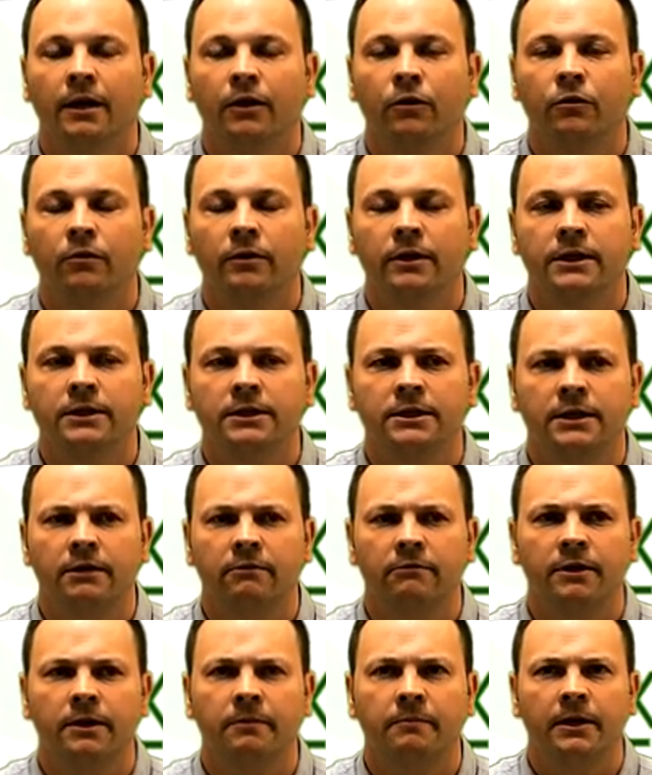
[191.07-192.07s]
Not
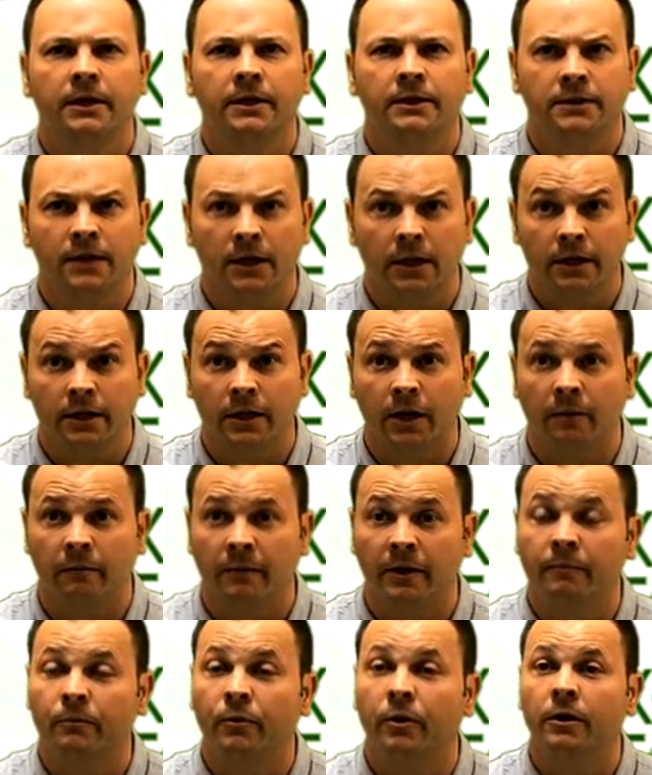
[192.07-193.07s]
necessarily a Pakistani
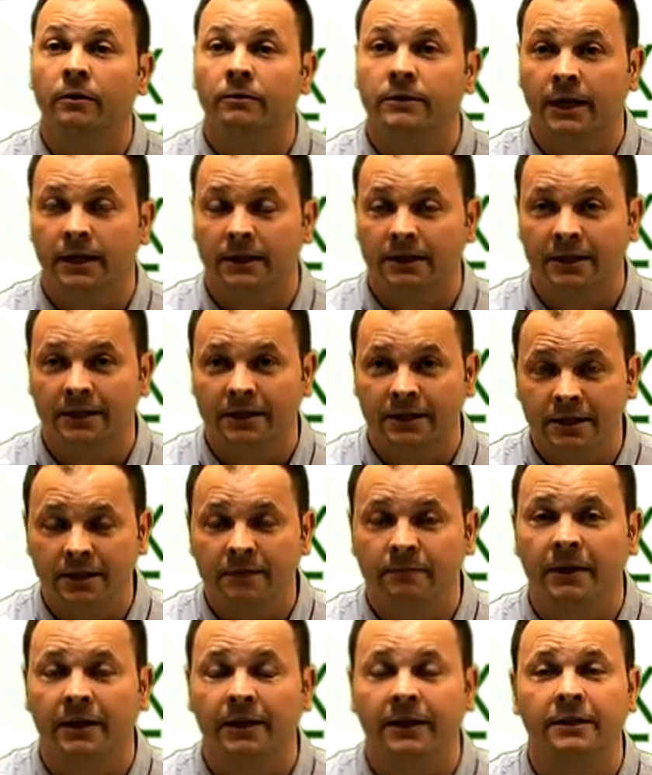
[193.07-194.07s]
company, but TechSense is
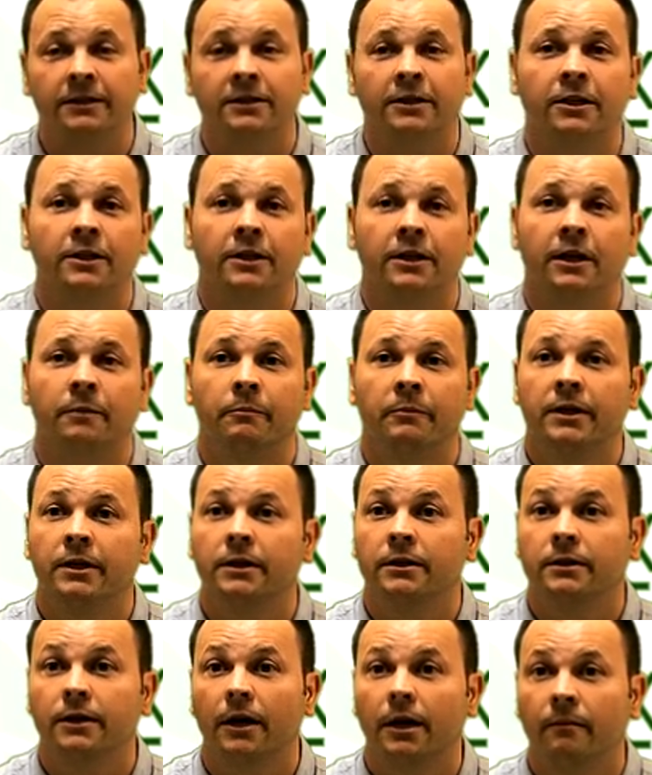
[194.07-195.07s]
a Pakistani company,
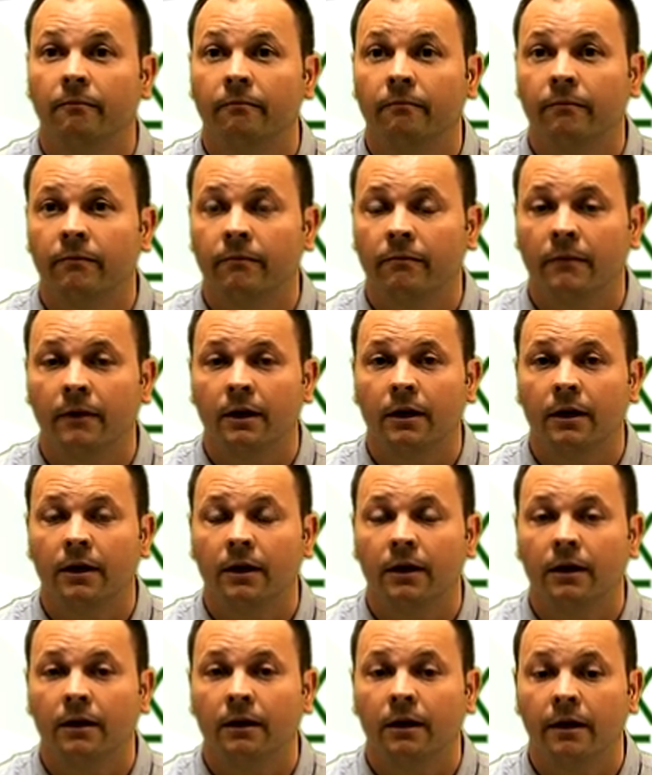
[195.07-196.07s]

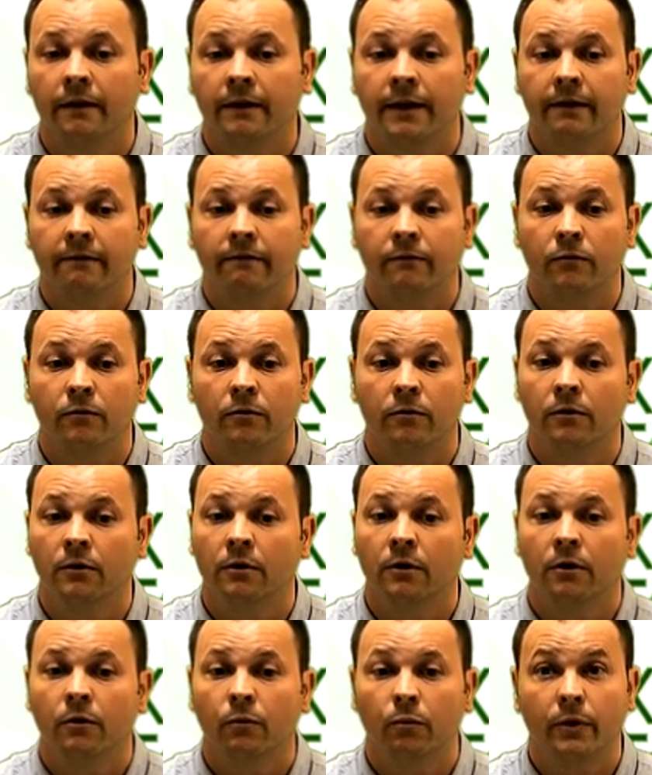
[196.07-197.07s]
and therefore
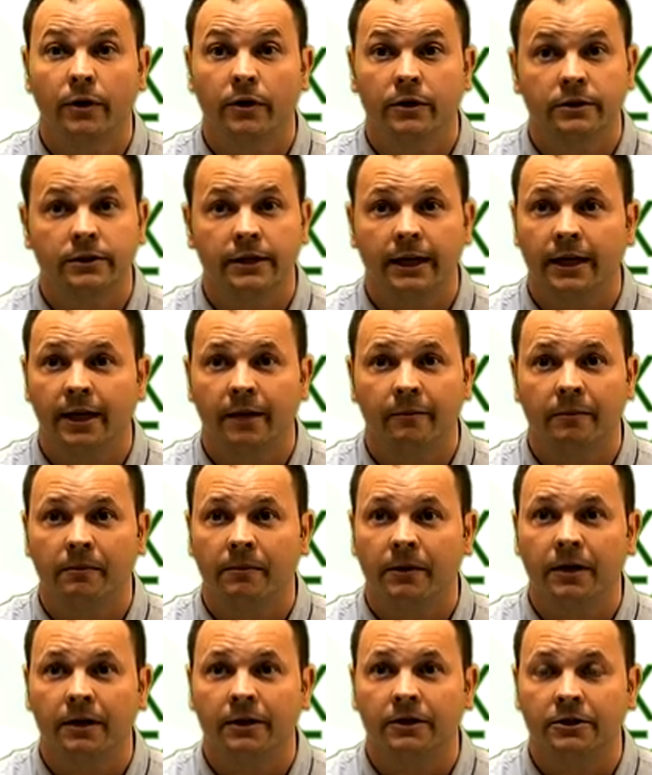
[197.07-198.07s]
we're just setting up a
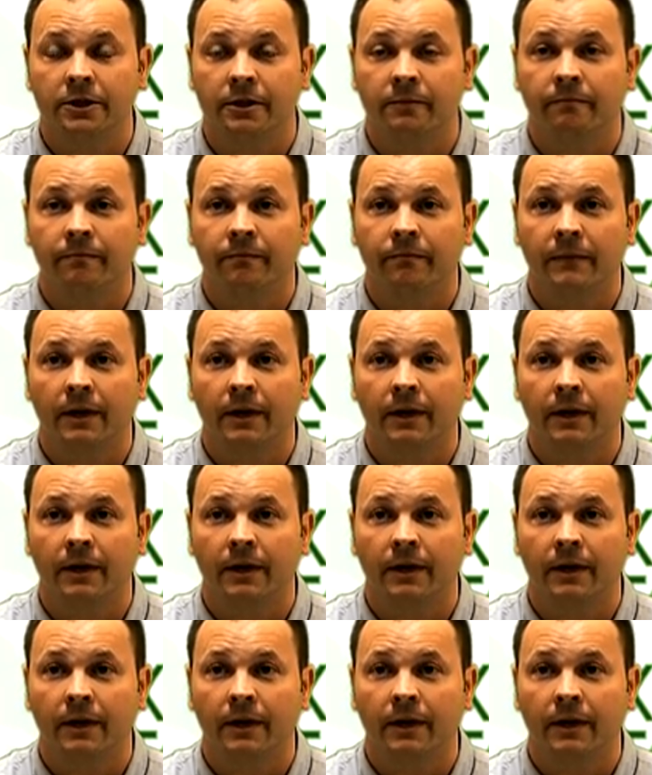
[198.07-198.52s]
partnership,